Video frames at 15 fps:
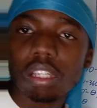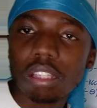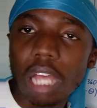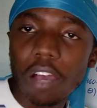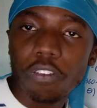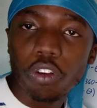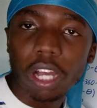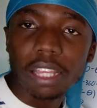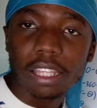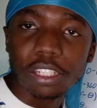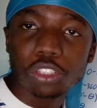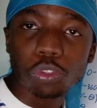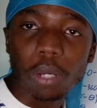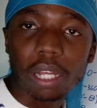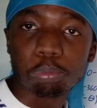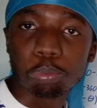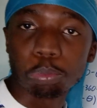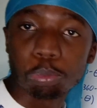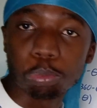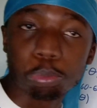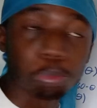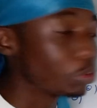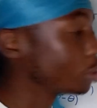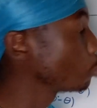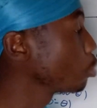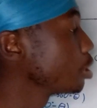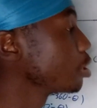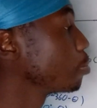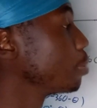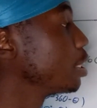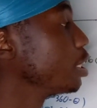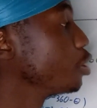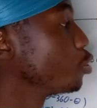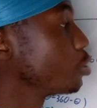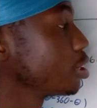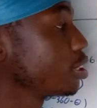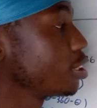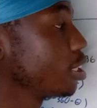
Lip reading: Now I've got this one. This one's a bit interesting.